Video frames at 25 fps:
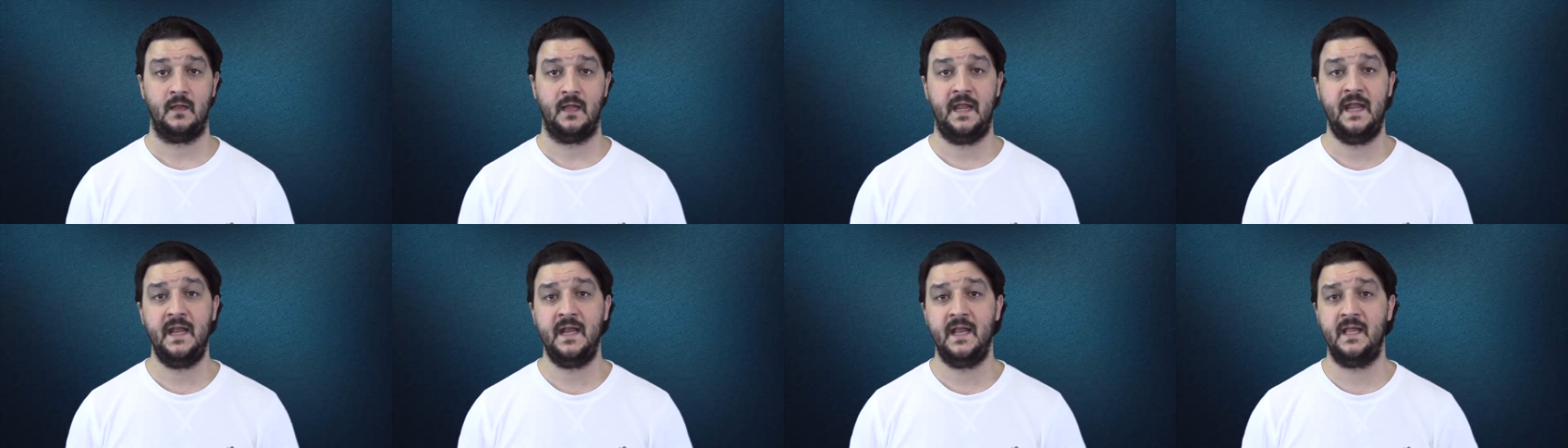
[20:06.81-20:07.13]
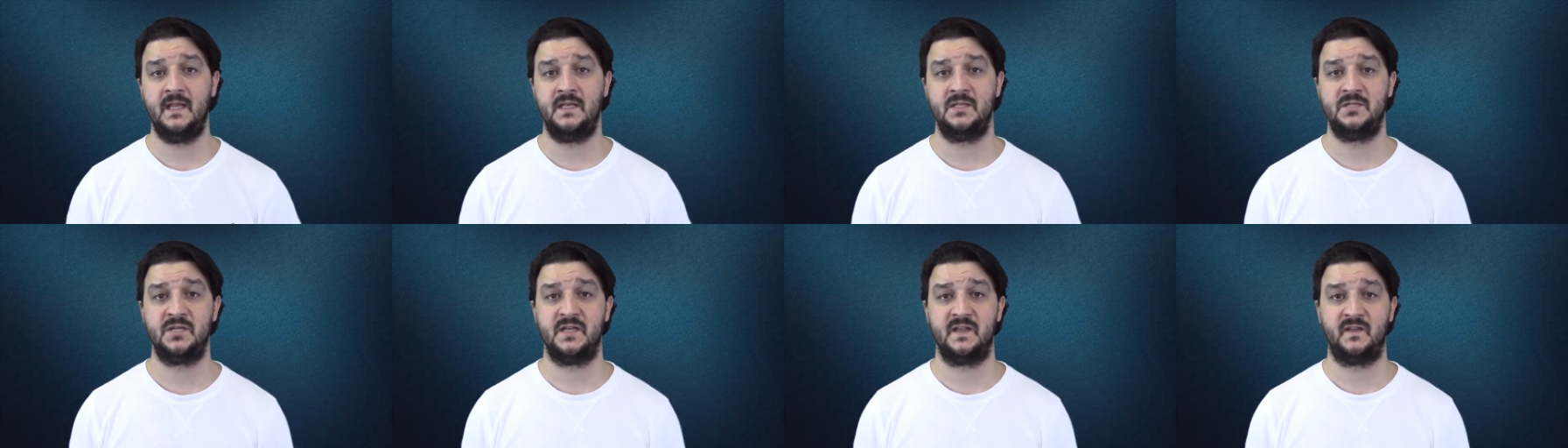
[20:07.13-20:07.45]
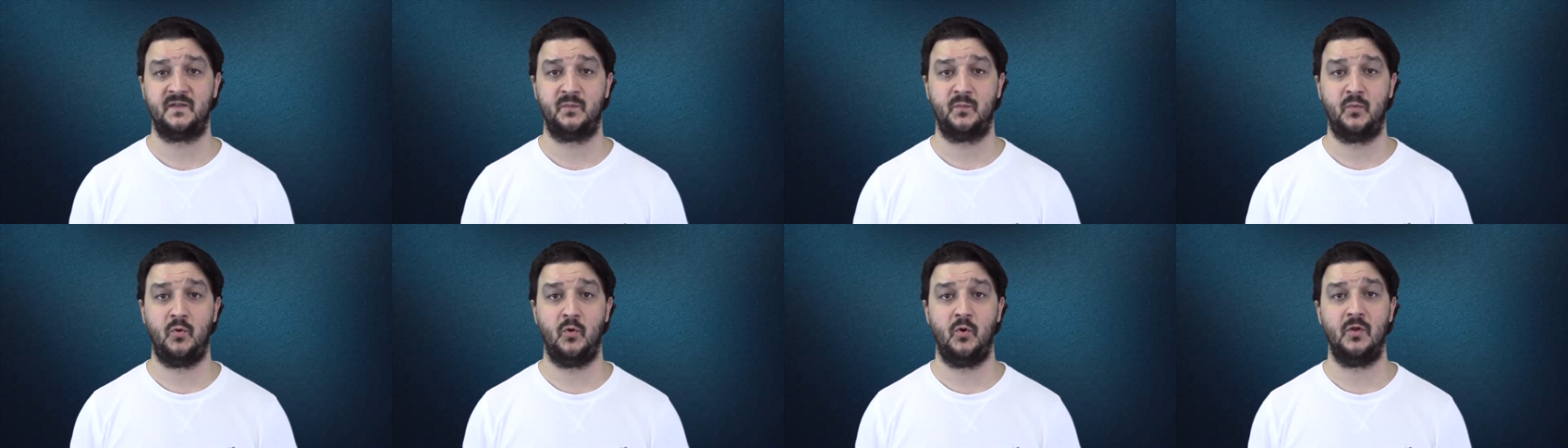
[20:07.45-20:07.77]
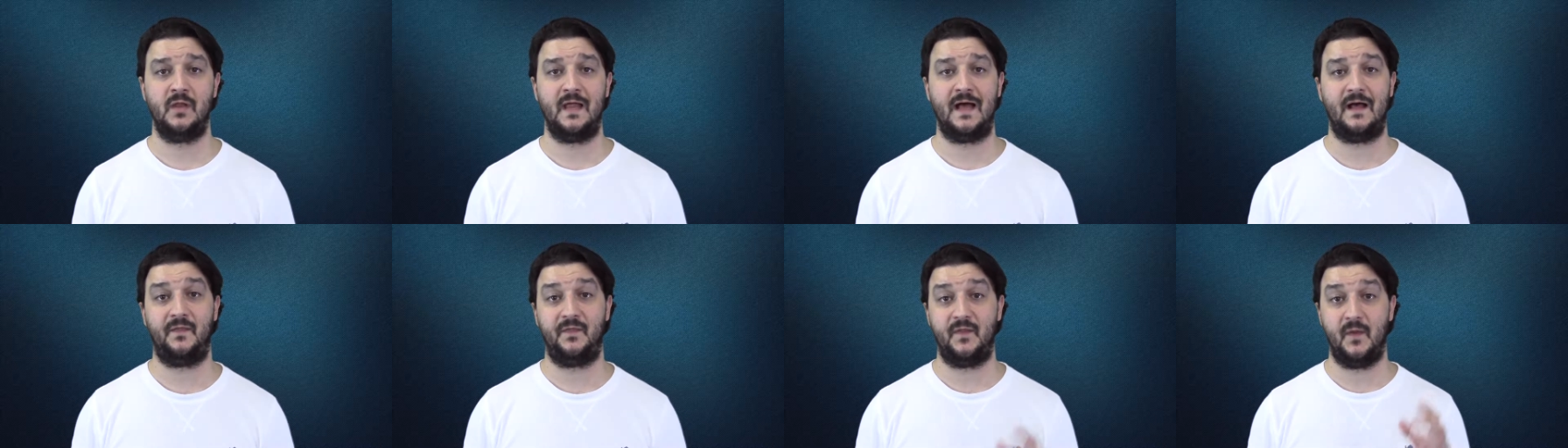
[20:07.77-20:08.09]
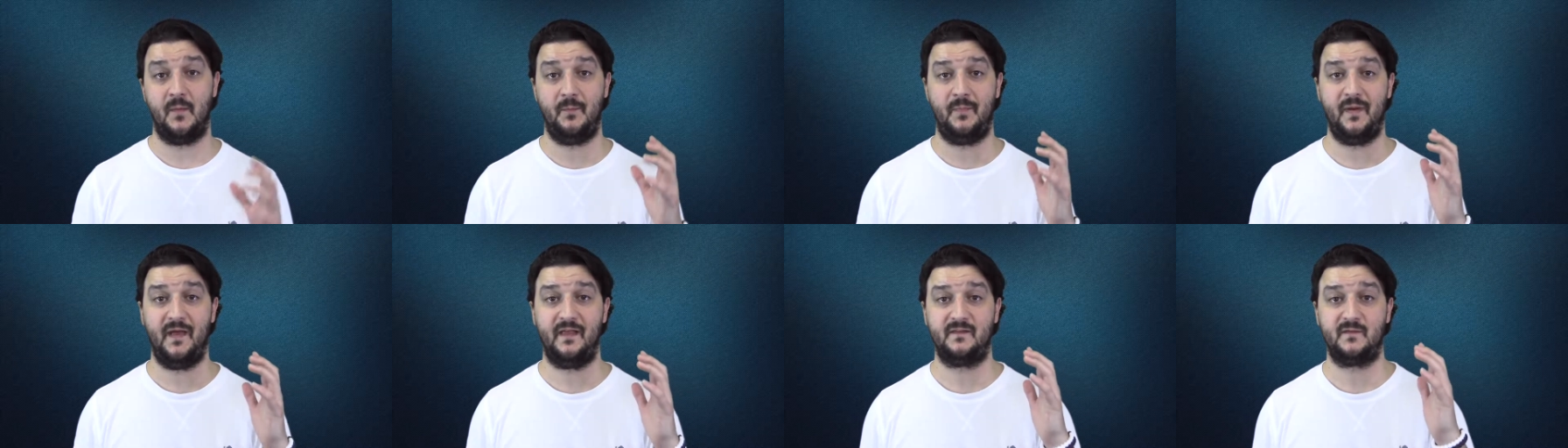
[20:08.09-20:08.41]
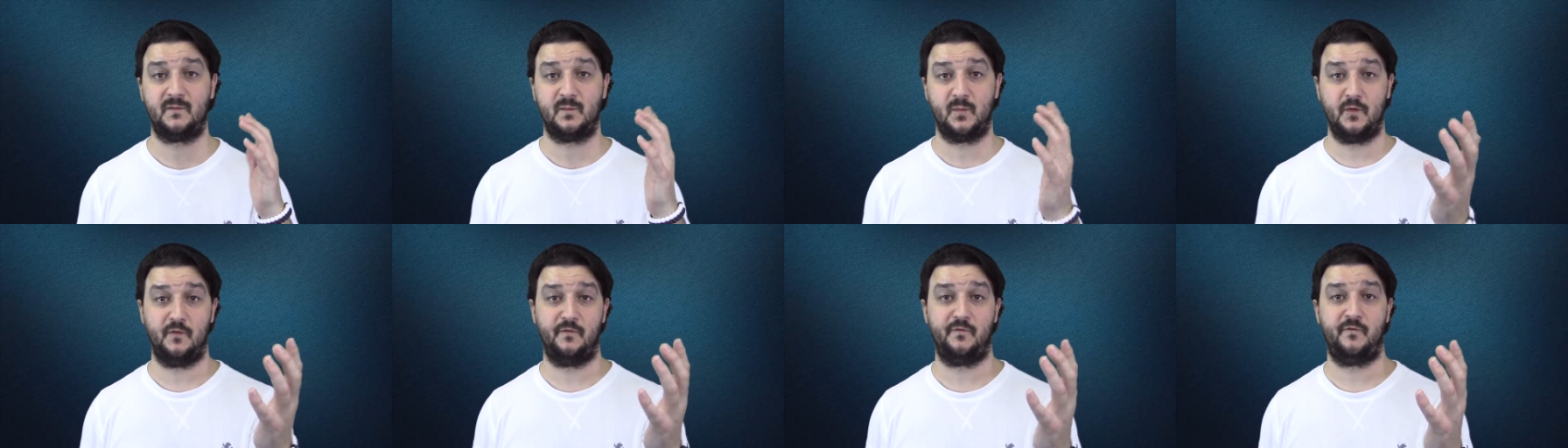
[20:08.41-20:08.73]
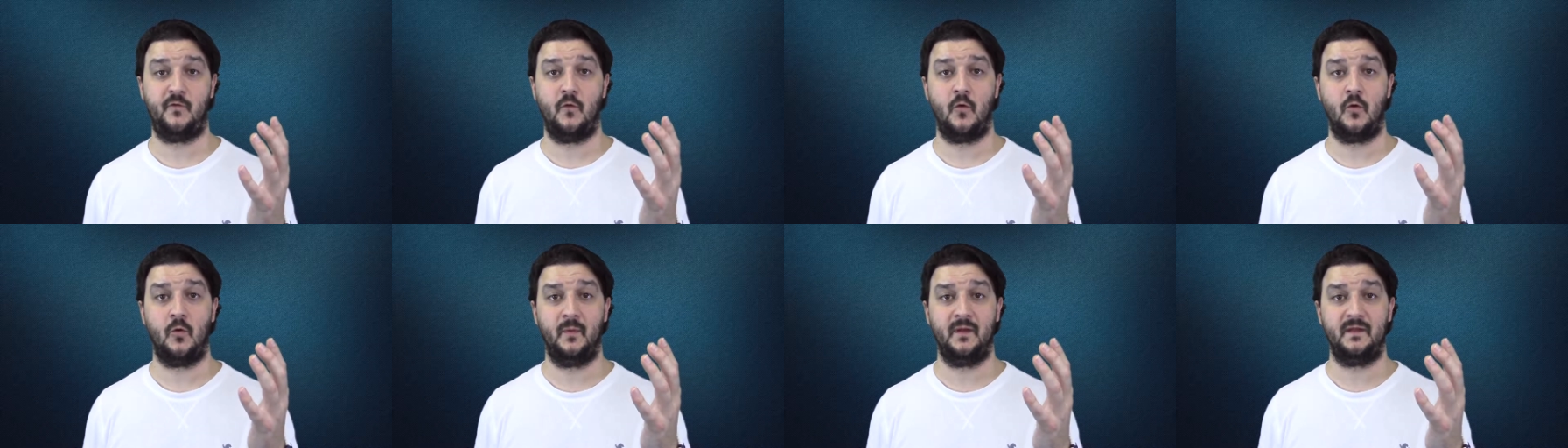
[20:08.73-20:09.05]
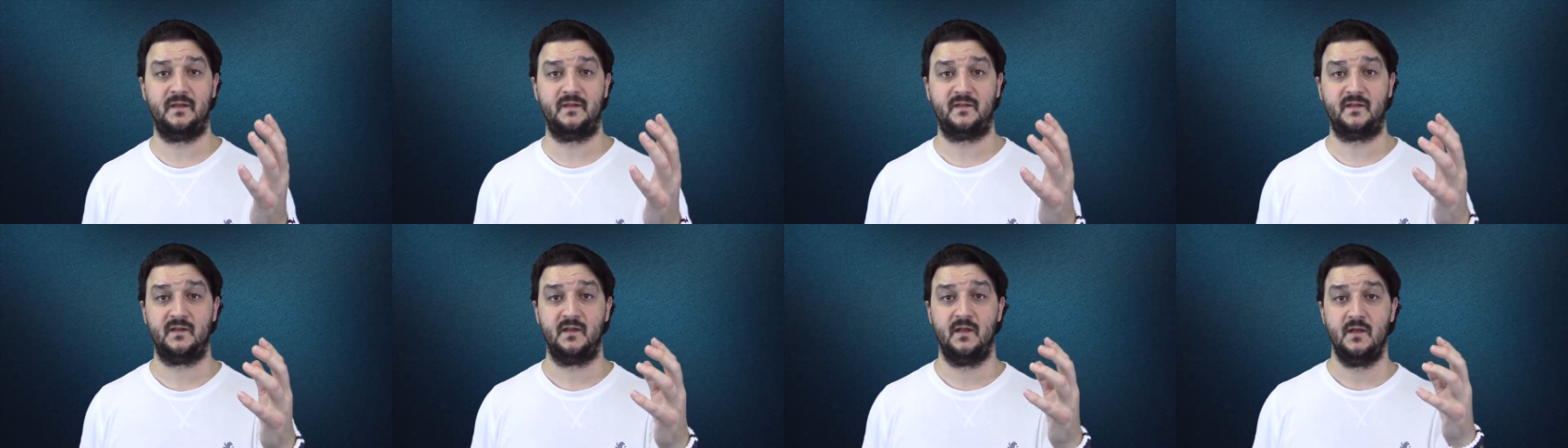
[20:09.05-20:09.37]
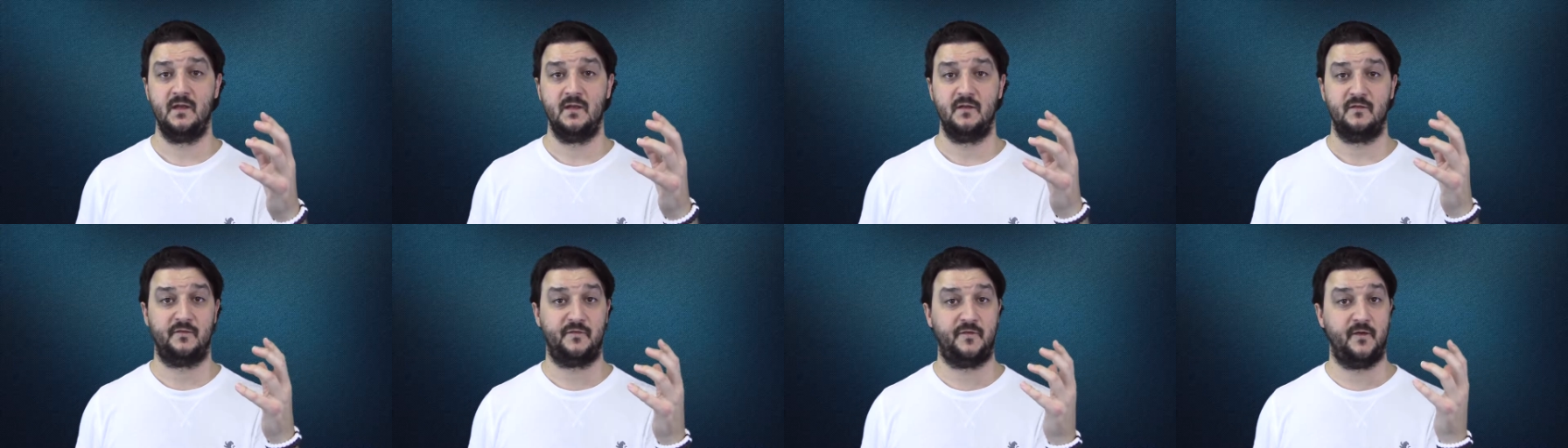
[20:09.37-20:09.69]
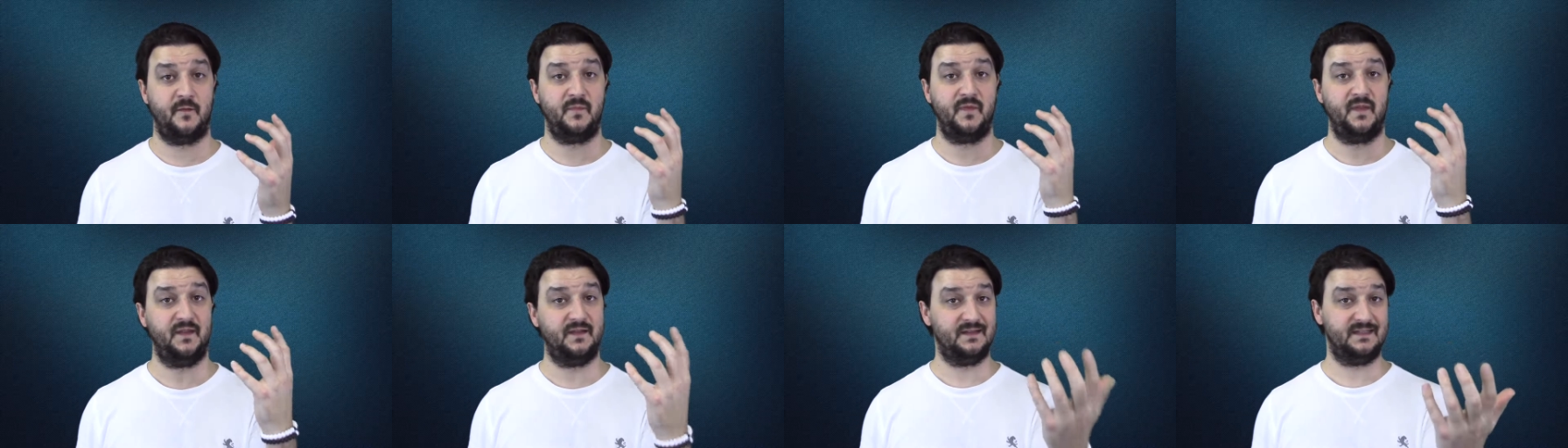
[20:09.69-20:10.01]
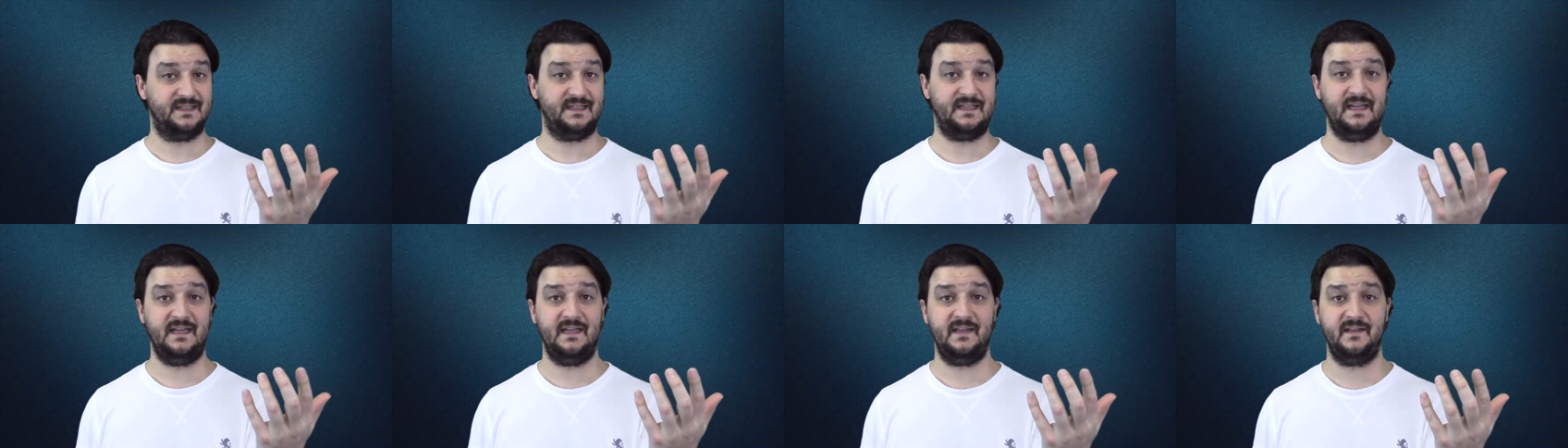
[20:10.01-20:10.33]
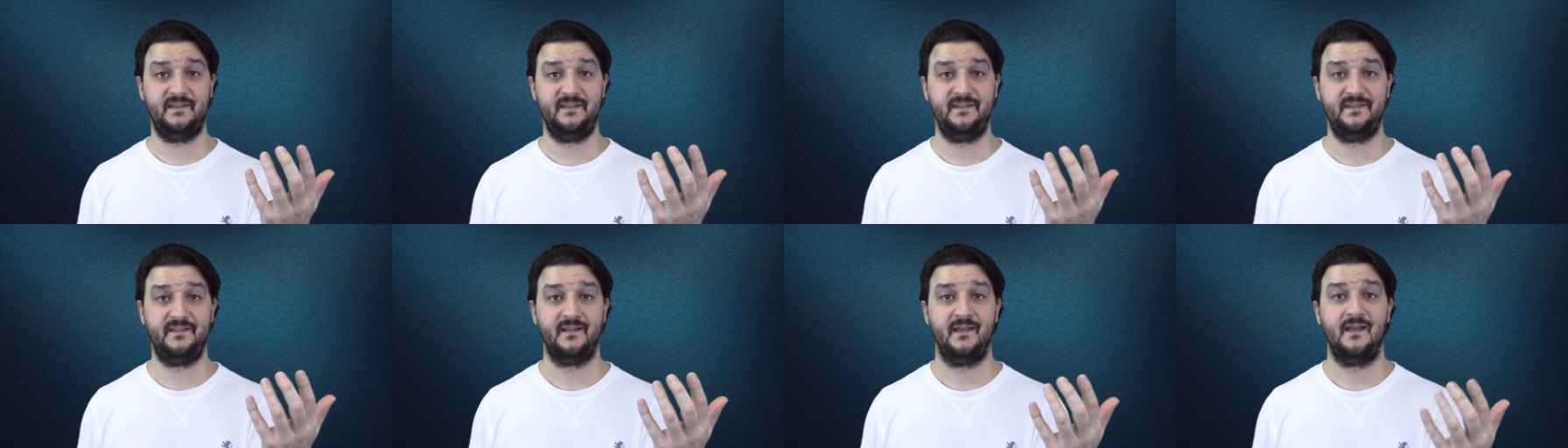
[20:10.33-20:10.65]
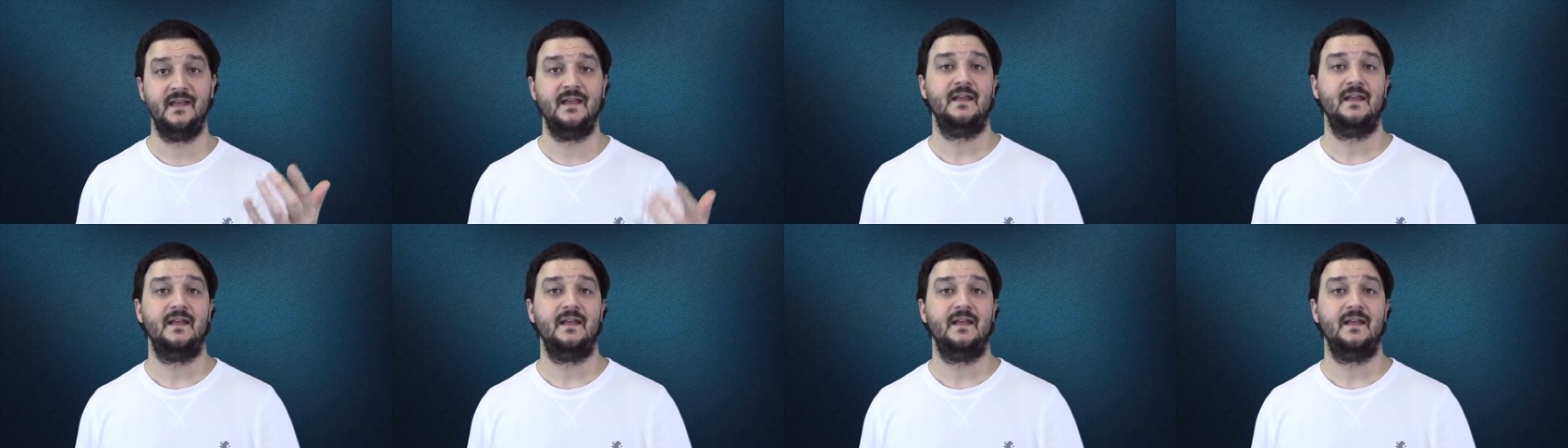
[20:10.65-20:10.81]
He didn't just pull out the best performance from the leads,